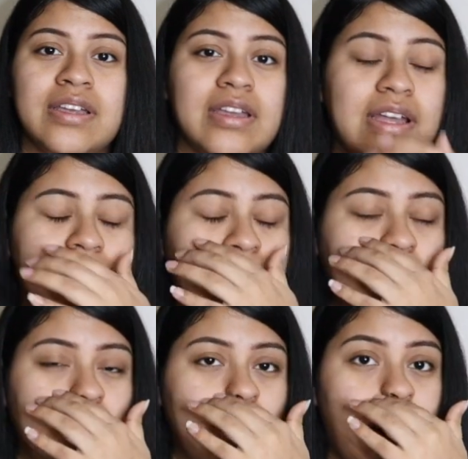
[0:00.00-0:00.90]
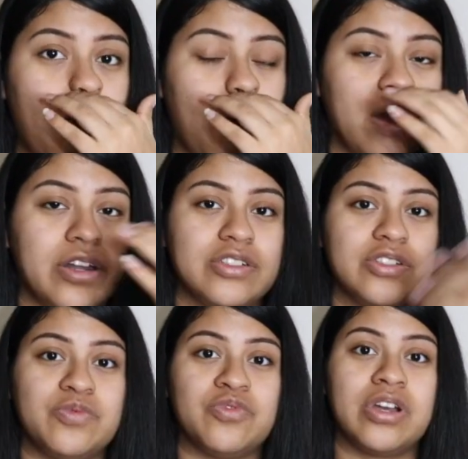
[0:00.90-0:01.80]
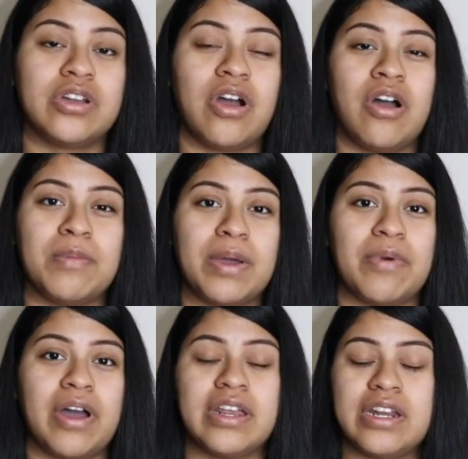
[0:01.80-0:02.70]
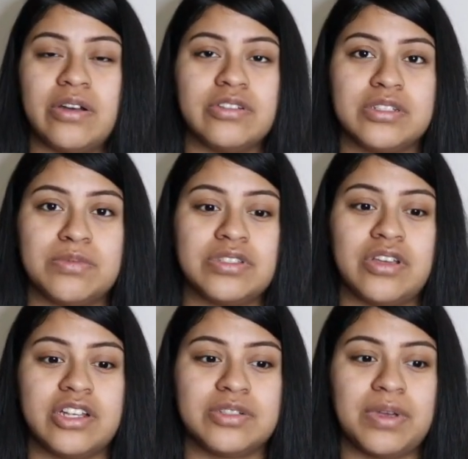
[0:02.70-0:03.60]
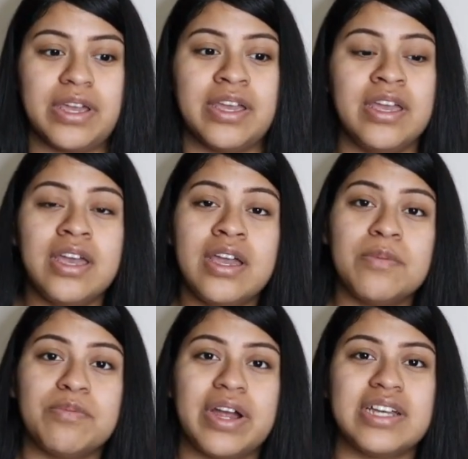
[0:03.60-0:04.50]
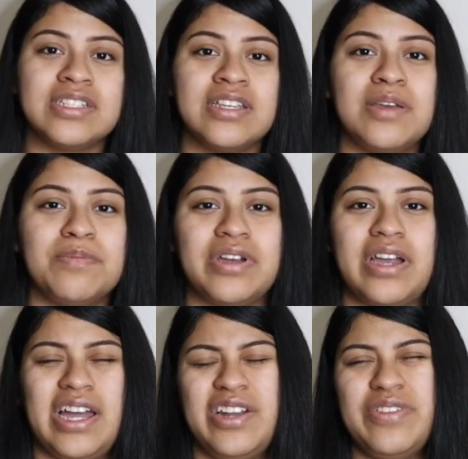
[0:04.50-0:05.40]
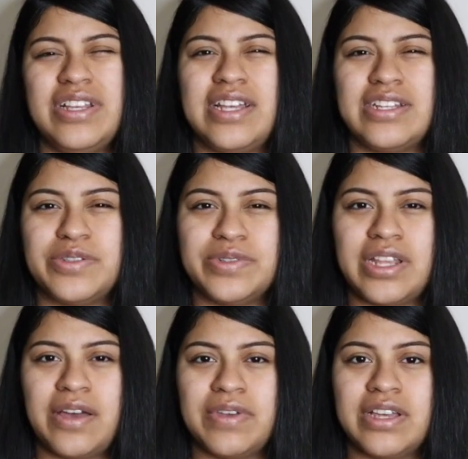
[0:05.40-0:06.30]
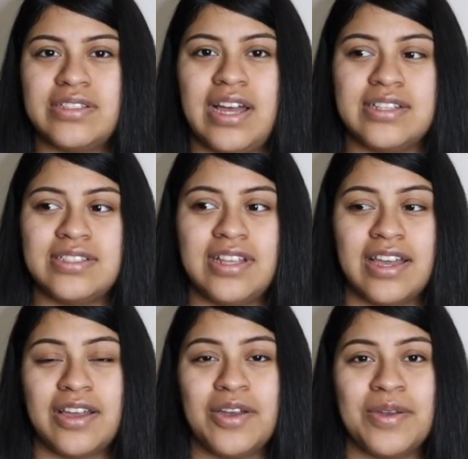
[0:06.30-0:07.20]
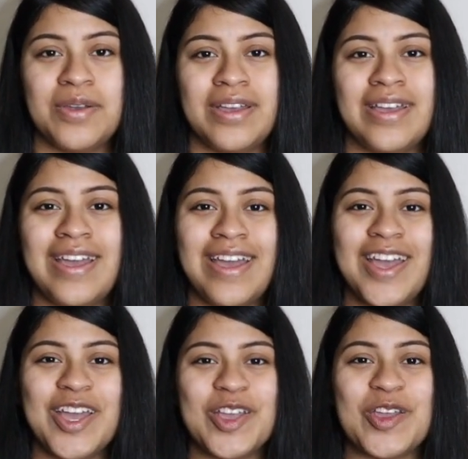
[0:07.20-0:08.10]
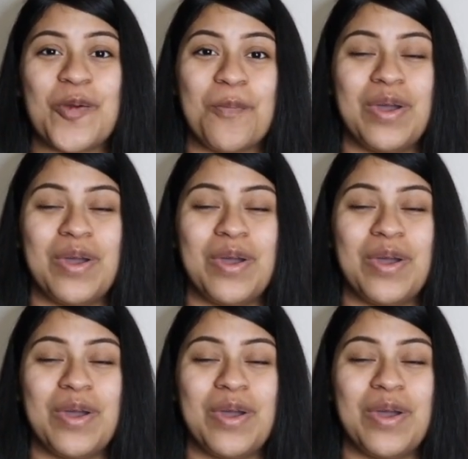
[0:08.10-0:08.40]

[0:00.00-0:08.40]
get the hot water to run on my body, and I would just massage my breast. But I didn't really like doing that because that's like your